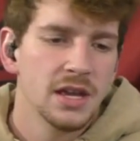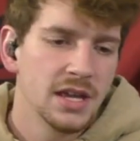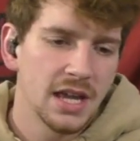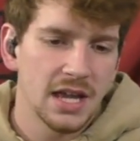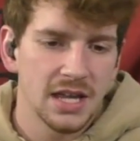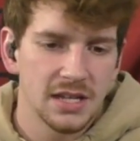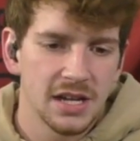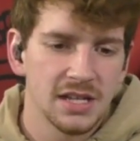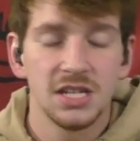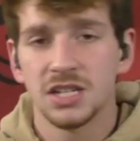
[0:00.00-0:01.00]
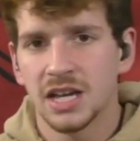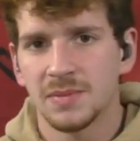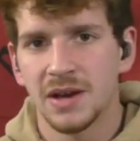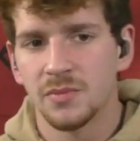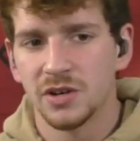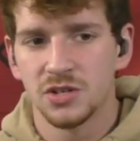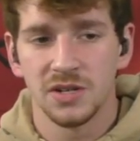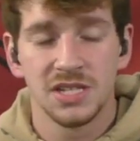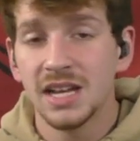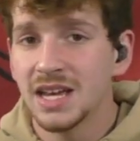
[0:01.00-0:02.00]
And TJ kept that one pretty short.
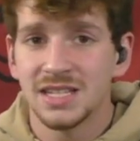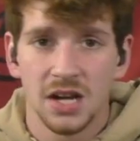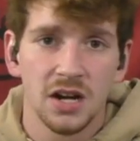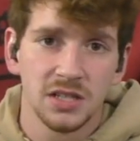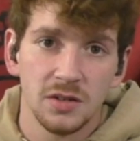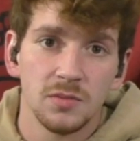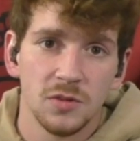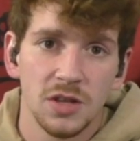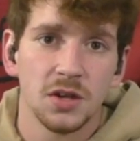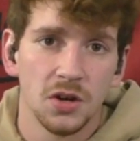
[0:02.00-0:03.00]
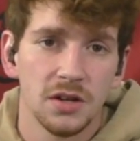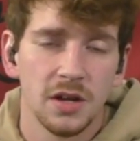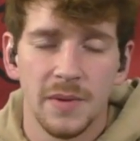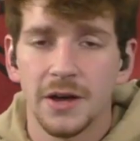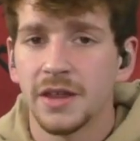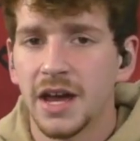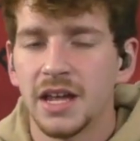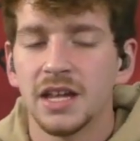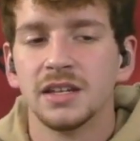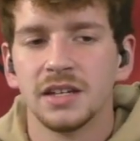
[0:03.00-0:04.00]
He said he had talked with Kurt about
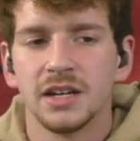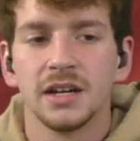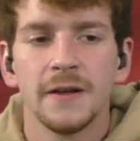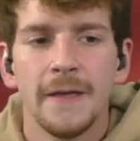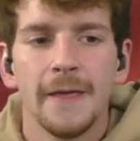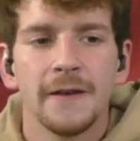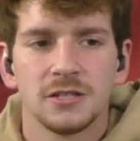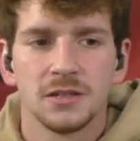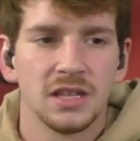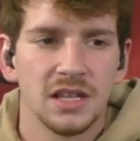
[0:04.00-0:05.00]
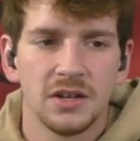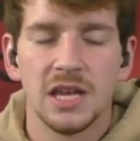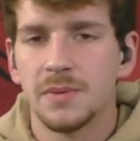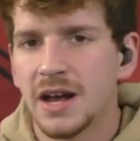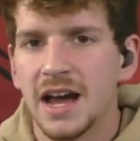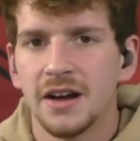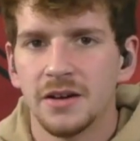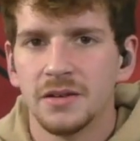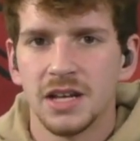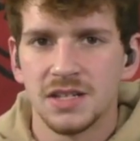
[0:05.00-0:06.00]
that, and something they'll keep an eye
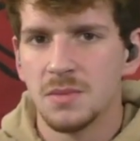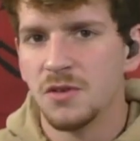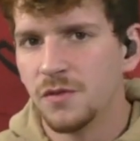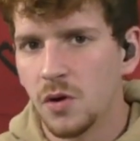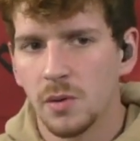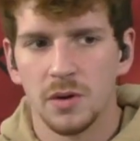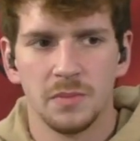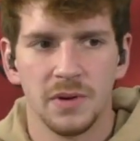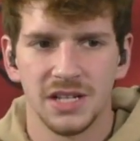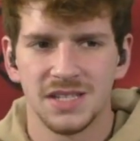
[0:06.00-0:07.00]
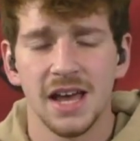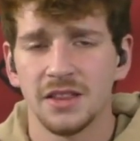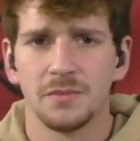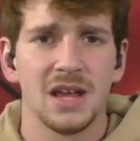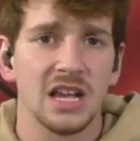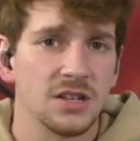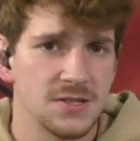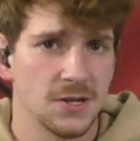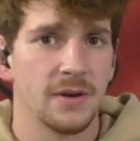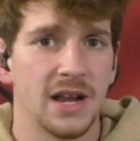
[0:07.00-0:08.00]
on as they move forward. But it's not their main
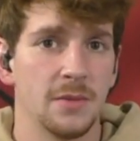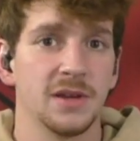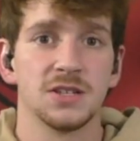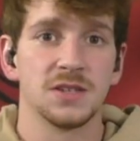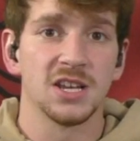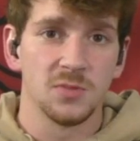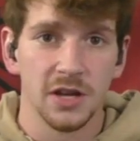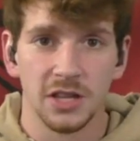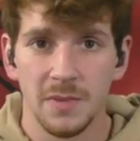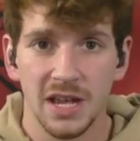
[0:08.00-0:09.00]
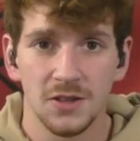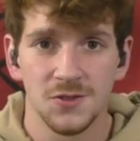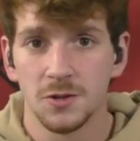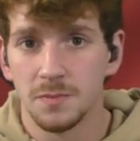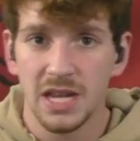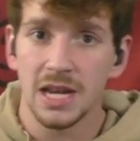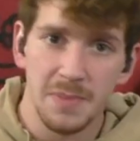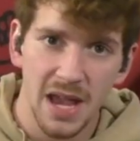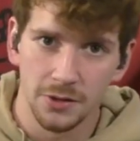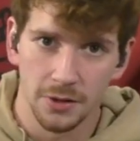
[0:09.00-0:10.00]
concern right now, because guess what? Their main concern beating
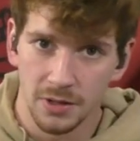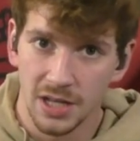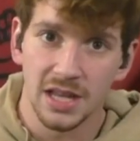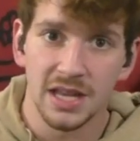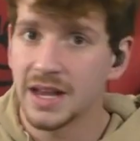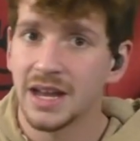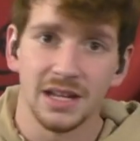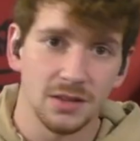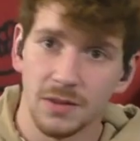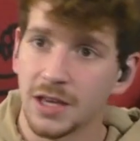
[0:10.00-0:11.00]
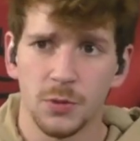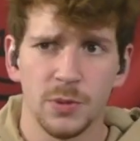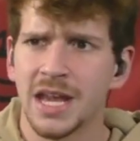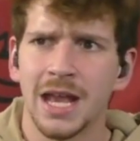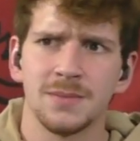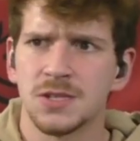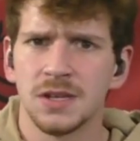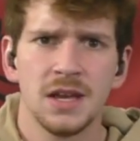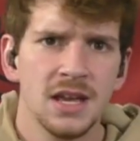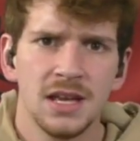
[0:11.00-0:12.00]
Baylor. And then they got 3 games
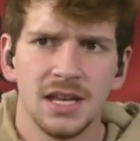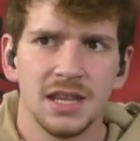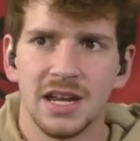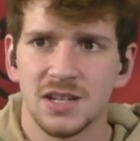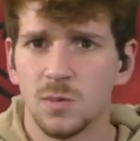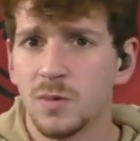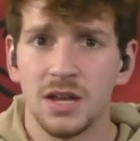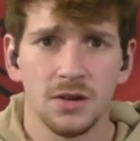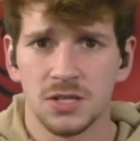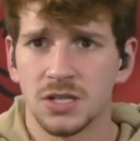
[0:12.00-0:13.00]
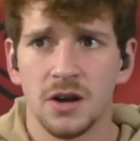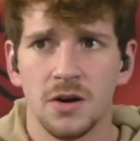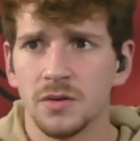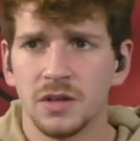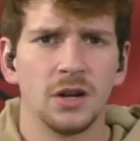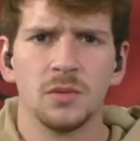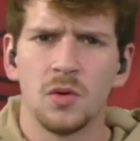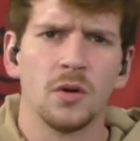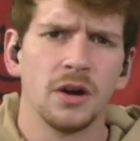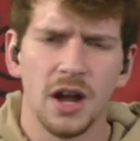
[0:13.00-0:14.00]
in the next week or so, a little
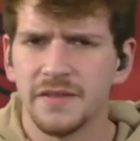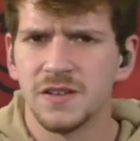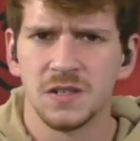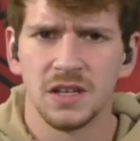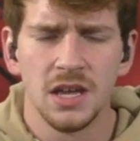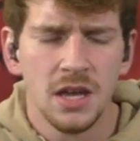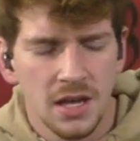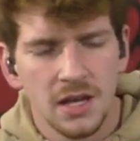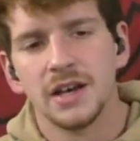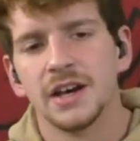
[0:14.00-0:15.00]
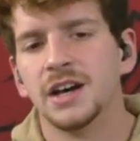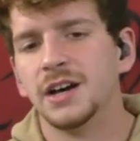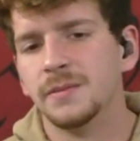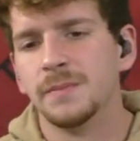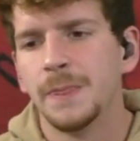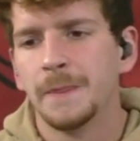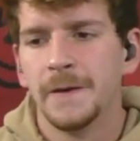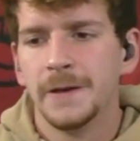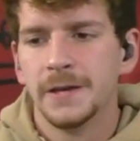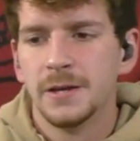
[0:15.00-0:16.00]
more, obviously.
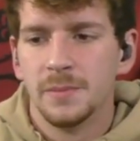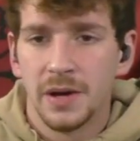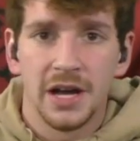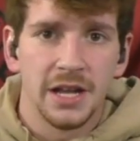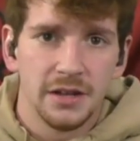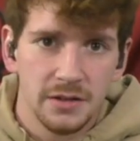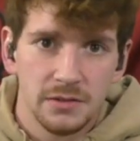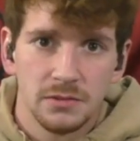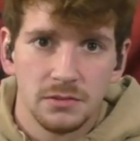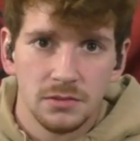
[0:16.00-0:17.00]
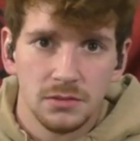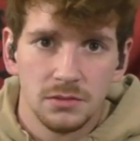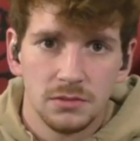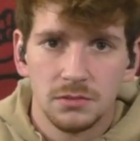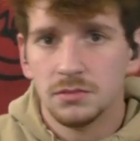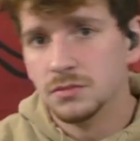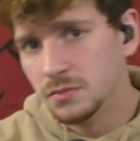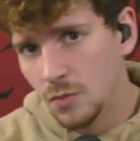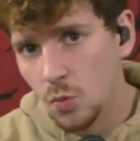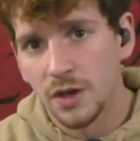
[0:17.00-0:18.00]
But
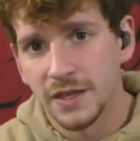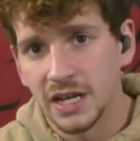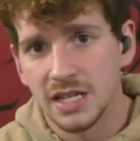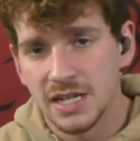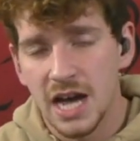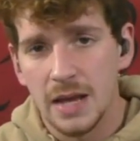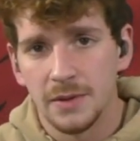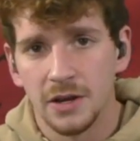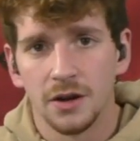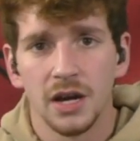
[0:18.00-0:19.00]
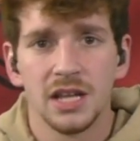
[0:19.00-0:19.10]
one thing at a time here.